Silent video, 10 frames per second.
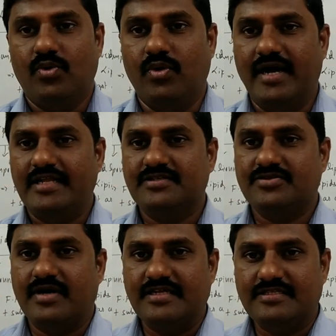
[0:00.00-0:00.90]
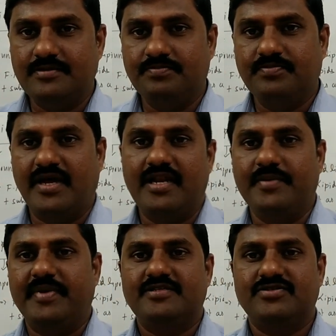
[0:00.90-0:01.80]
One is called as simple
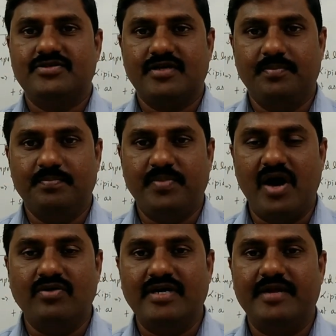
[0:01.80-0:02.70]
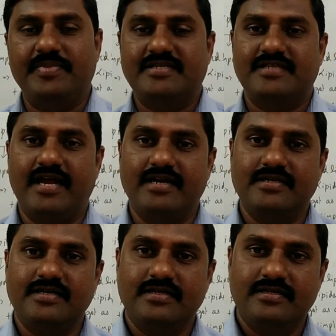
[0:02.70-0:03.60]
lipids, compound lipids,
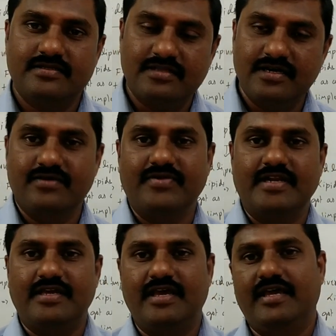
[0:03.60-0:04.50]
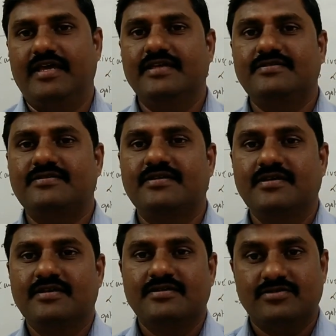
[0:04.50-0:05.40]
and third one is
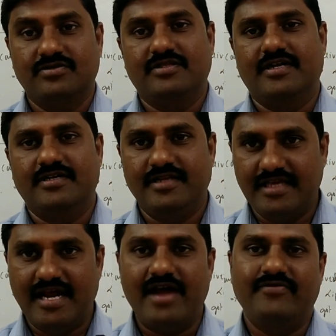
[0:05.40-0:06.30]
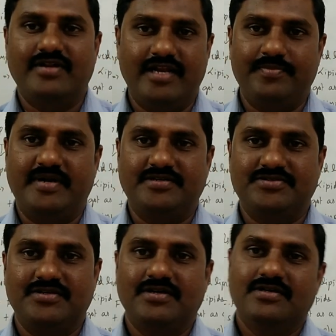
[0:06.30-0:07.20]
the derived lipids.
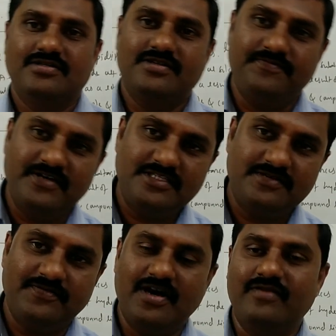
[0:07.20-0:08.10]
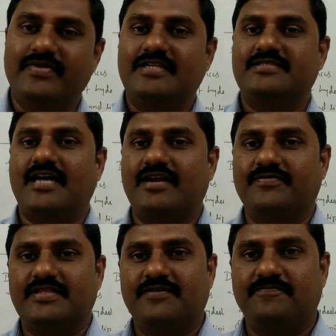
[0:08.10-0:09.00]
So first of all, we'll start
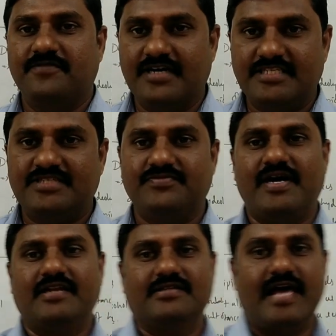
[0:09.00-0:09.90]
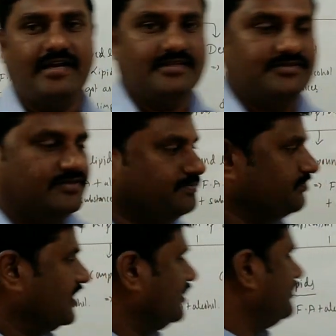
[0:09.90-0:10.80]
with the first one, that is simple